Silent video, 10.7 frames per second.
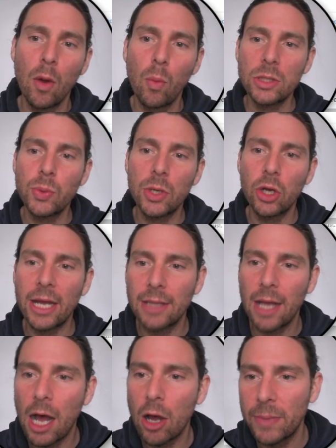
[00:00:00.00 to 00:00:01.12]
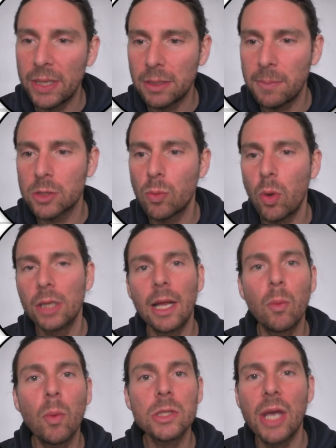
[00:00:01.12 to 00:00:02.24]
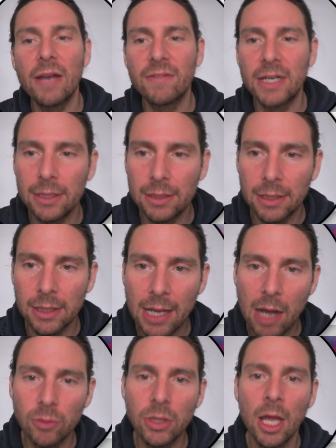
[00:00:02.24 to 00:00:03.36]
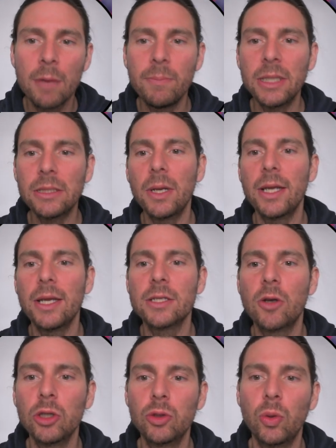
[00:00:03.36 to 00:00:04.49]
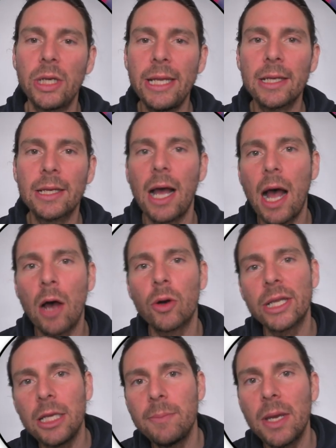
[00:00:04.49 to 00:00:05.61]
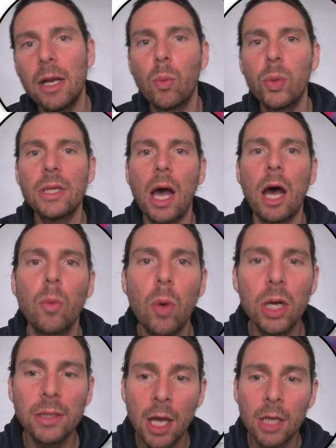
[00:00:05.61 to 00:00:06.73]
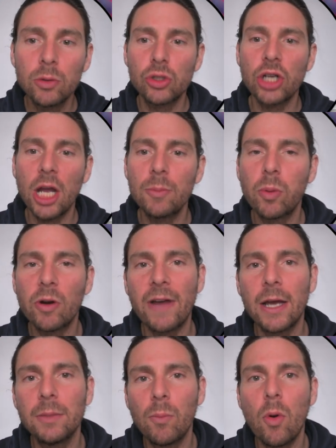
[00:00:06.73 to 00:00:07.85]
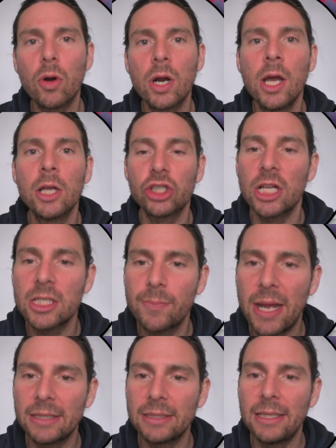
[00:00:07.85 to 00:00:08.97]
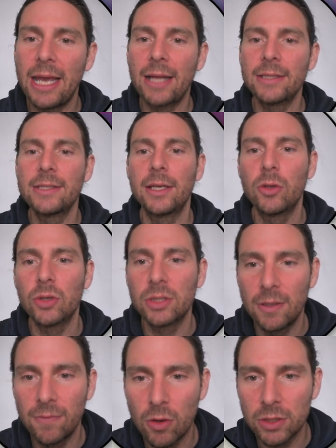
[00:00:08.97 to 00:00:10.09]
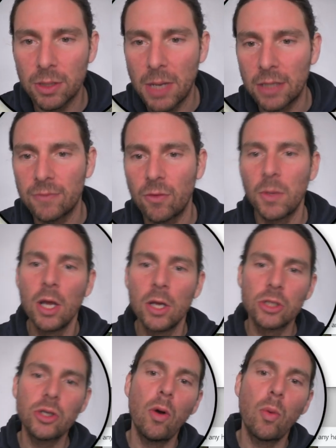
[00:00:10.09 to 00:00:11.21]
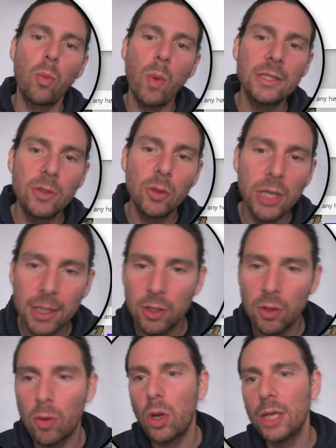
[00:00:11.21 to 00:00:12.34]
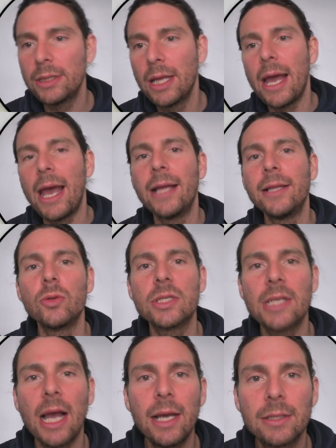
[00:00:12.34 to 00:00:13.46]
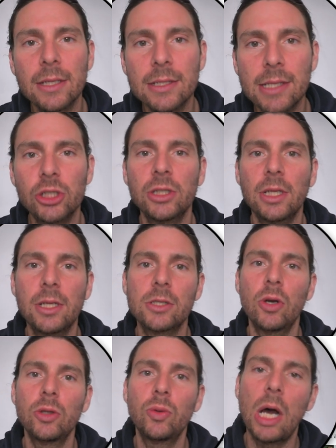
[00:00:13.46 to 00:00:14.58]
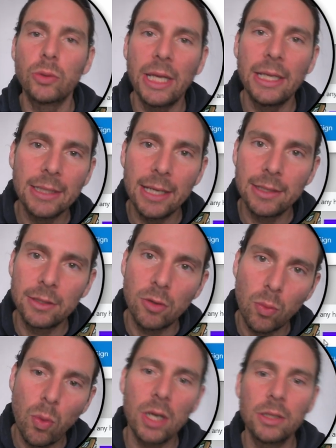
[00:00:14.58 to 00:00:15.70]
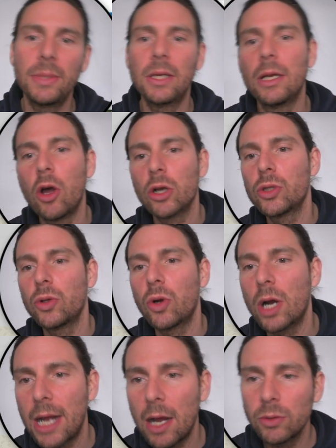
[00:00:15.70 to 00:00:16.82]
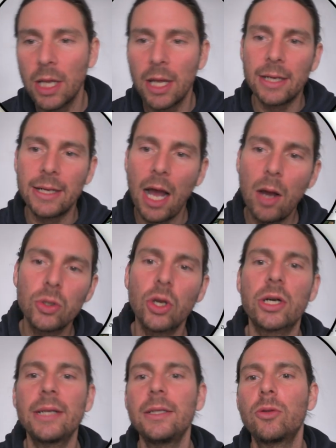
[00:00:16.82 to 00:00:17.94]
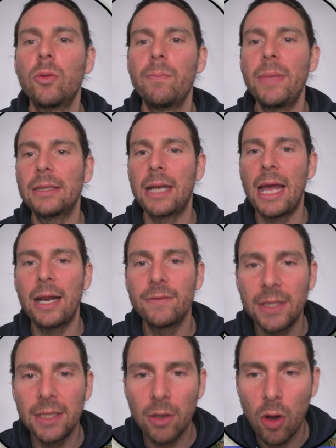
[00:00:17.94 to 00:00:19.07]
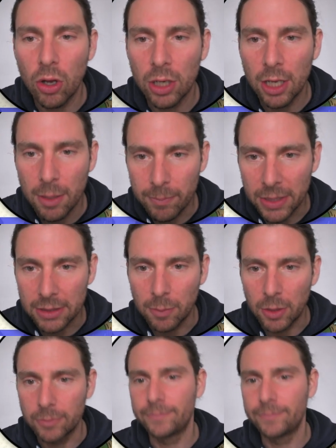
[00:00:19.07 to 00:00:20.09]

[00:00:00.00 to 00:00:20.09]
once we connect our MetaMask wallet and once we have created an account, Mintable is going to link our email with our wallet to try to provide more transparency and security for the platform. So once you link your wallet and you sign the transaction that is going to authenticate that your wallet belongs to your account, now you're ready to mint an NFT on Mintable.